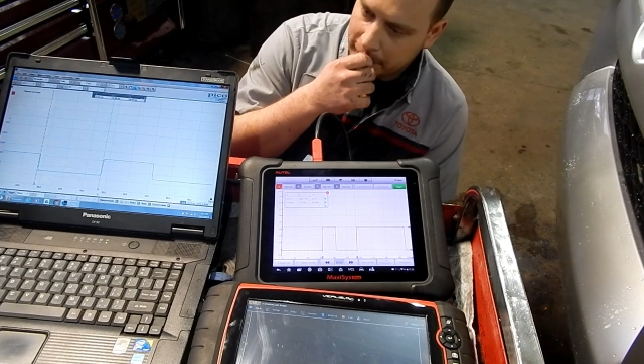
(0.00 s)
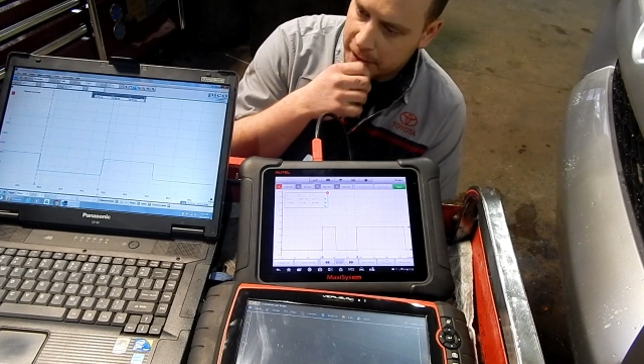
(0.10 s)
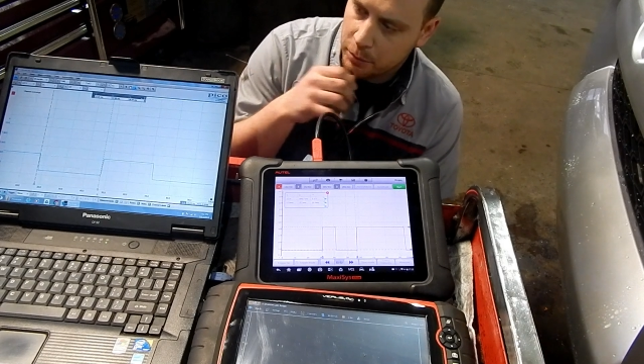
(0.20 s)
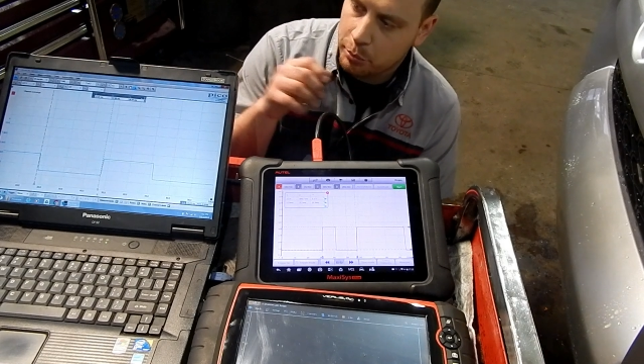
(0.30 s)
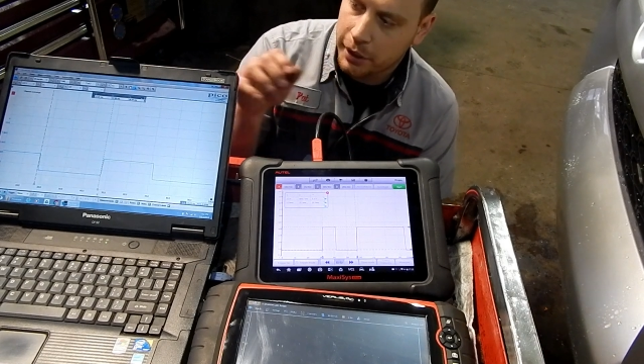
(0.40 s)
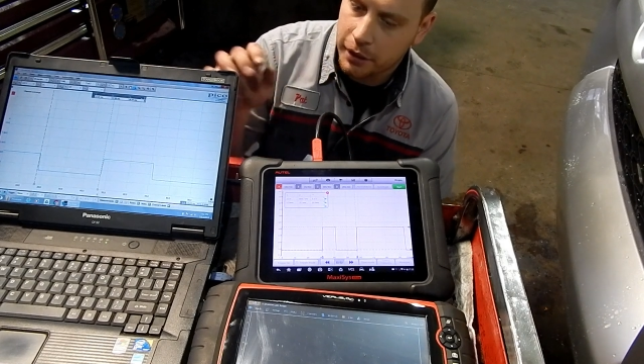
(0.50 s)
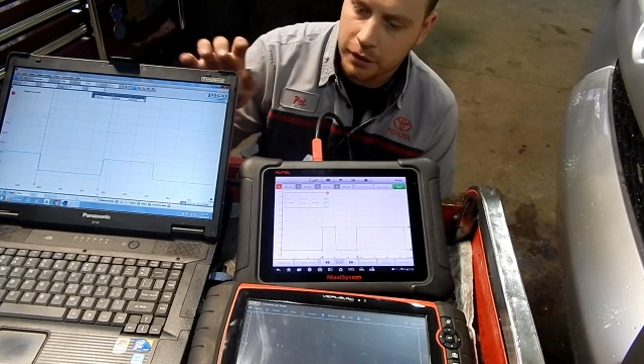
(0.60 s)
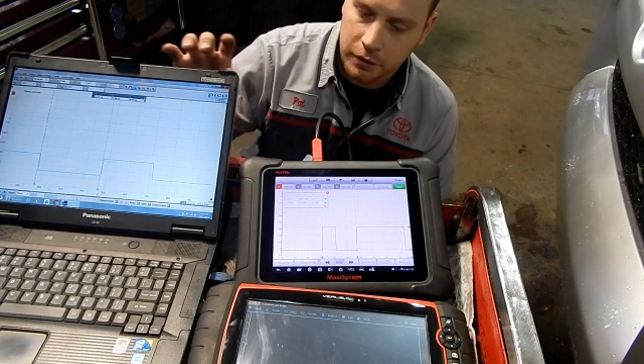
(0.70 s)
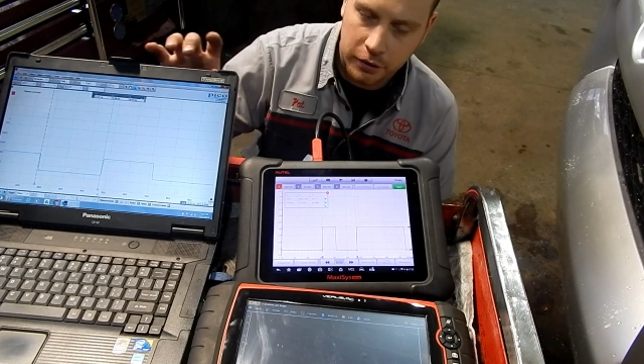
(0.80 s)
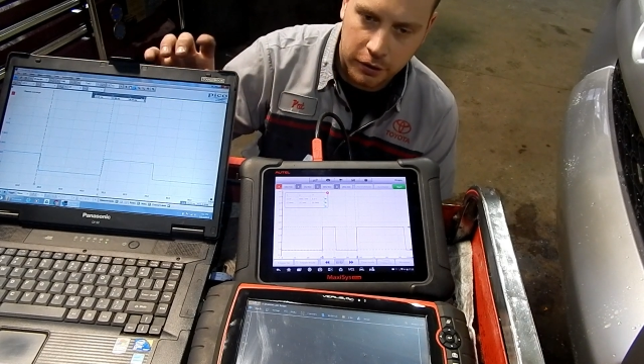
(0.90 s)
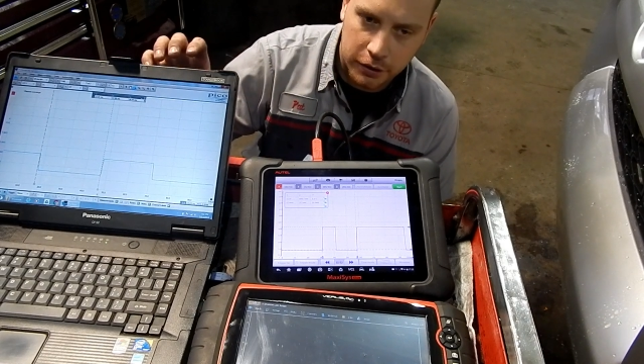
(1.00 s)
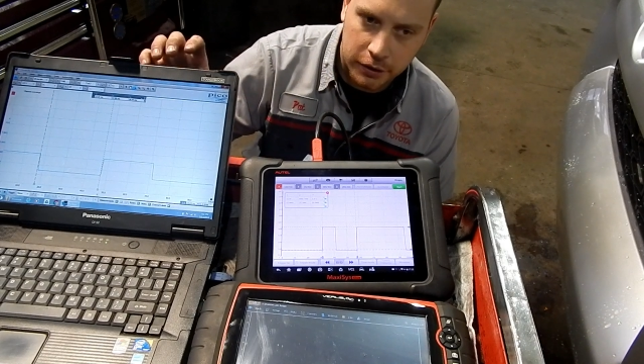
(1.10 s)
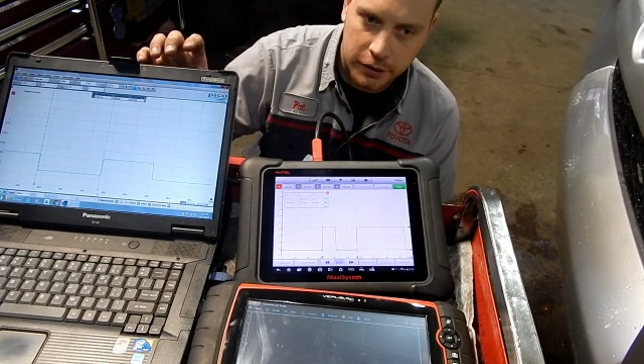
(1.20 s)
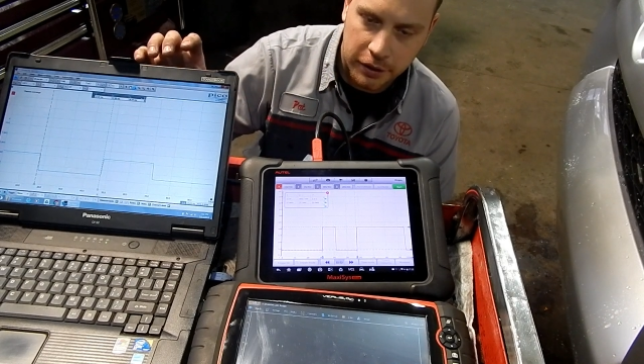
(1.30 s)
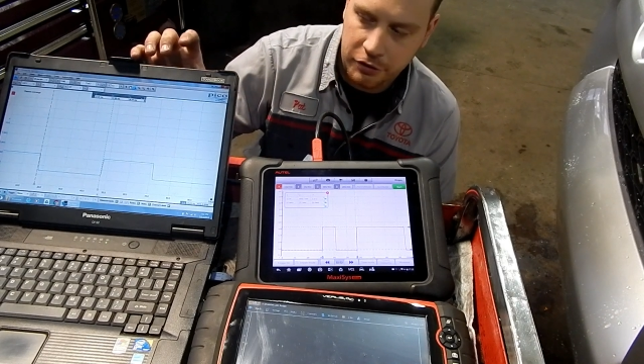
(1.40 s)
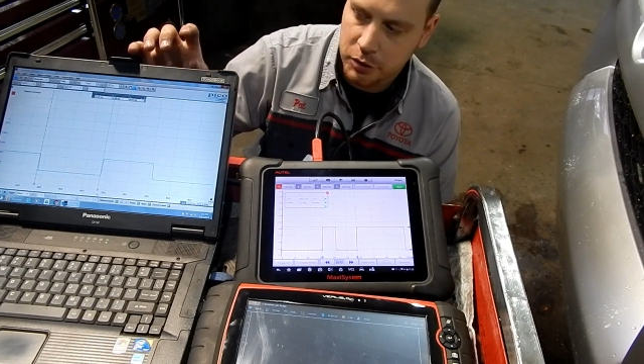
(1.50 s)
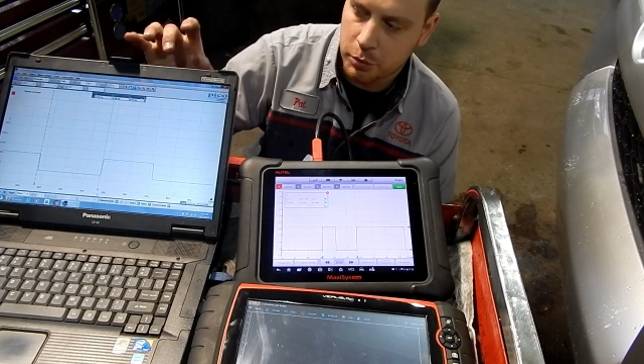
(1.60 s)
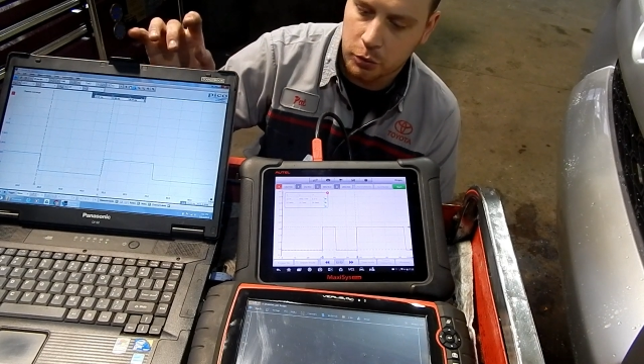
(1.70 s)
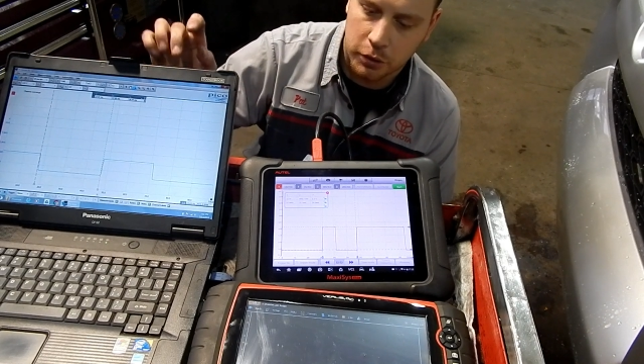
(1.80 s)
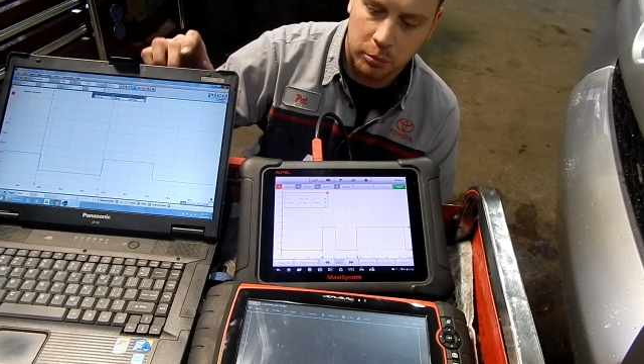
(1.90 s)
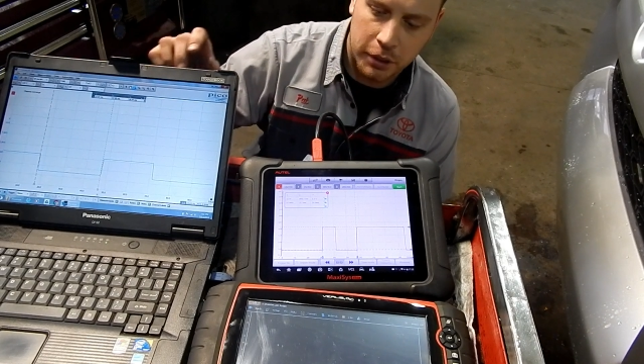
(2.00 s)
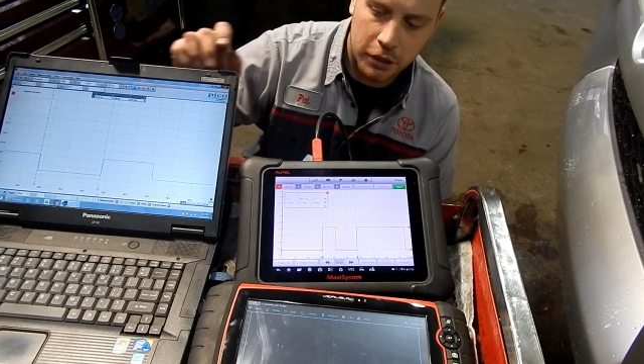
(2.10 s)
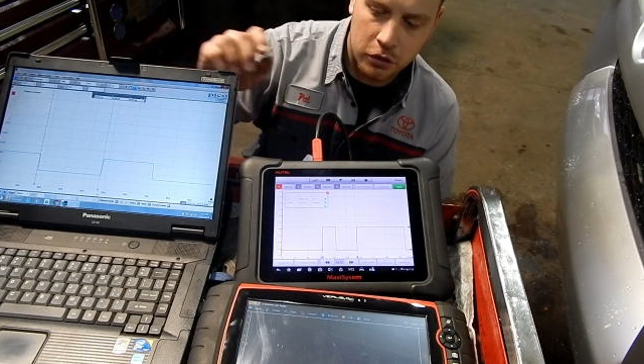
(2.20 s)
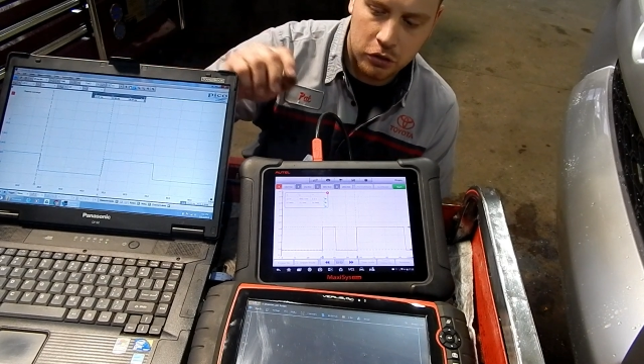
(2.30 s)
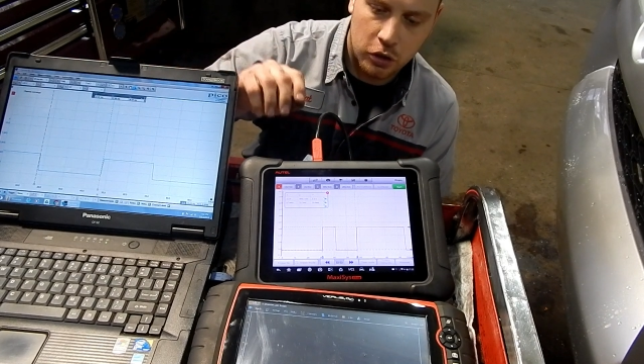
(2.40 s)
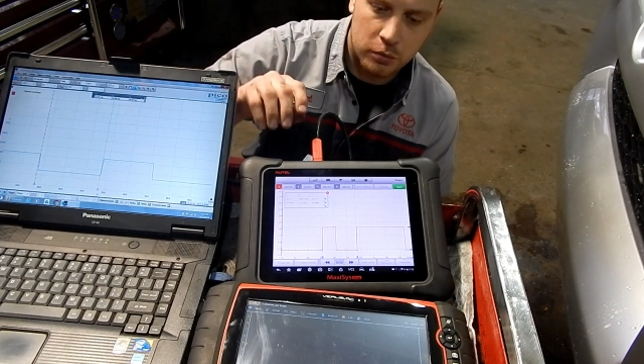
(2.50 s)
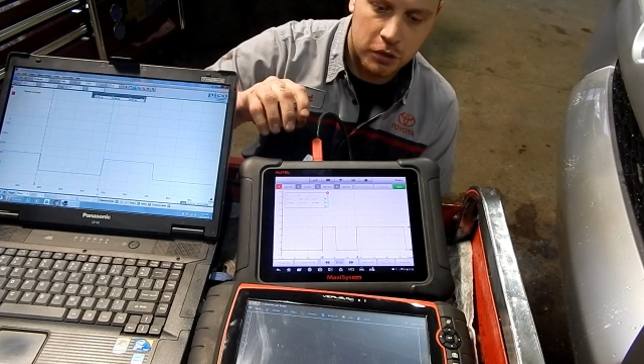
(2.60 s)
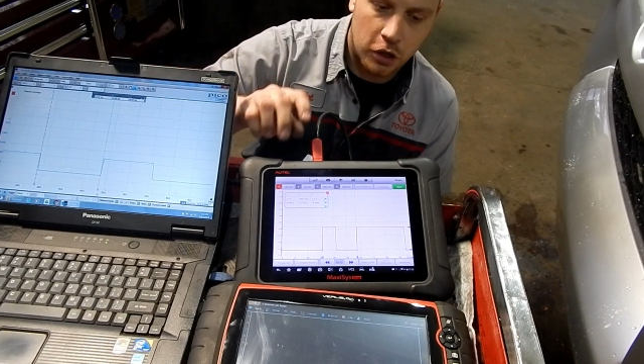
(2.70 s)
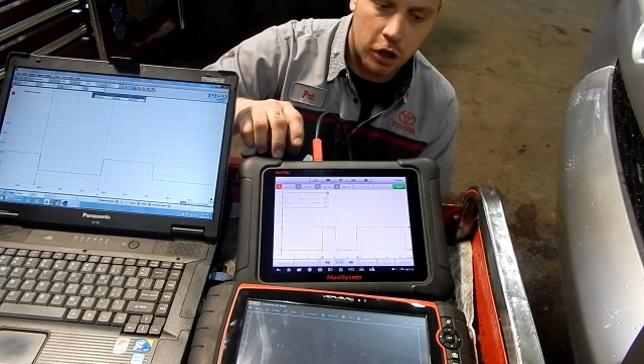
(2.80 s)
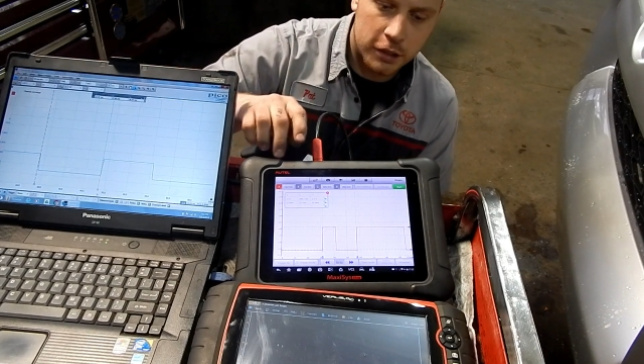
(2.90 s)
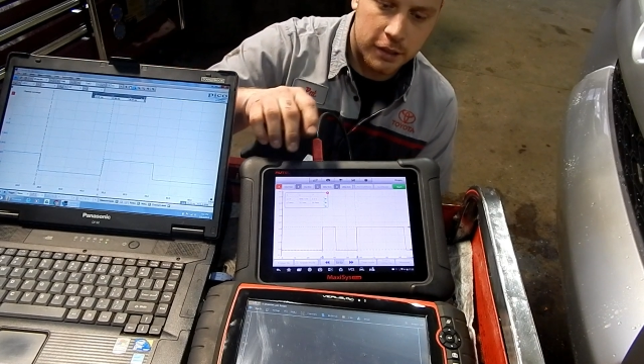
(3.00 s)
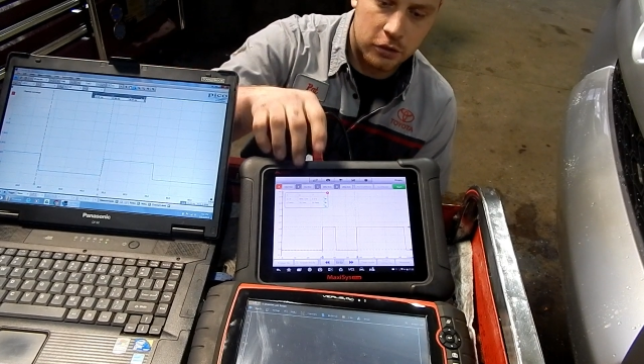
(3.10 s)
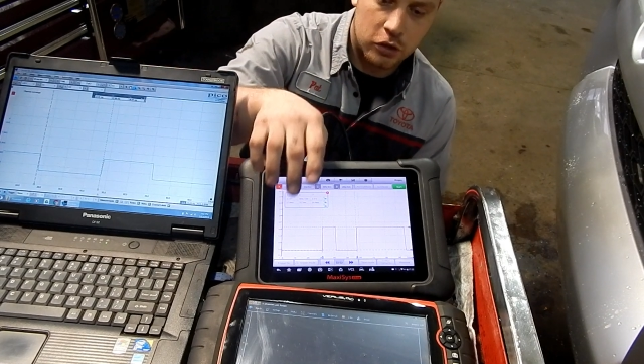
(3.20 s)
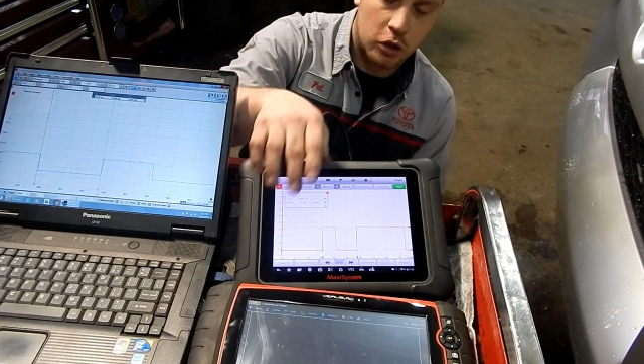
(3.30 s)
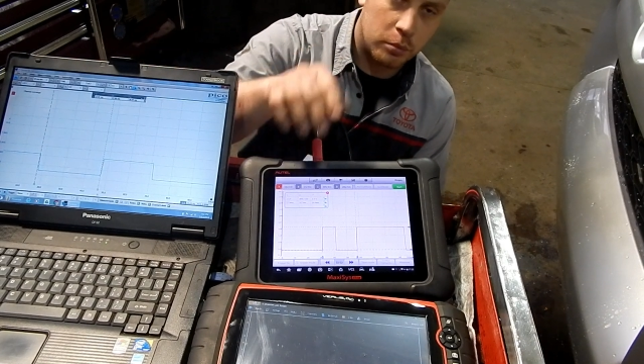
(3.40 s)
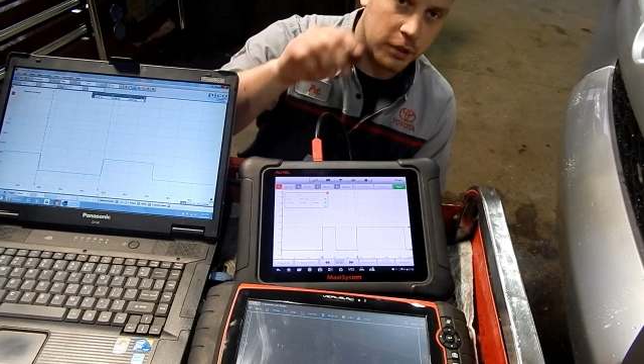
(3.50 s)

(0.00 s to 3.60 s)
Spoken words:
compare the difference between the picoscopes, the autel scope,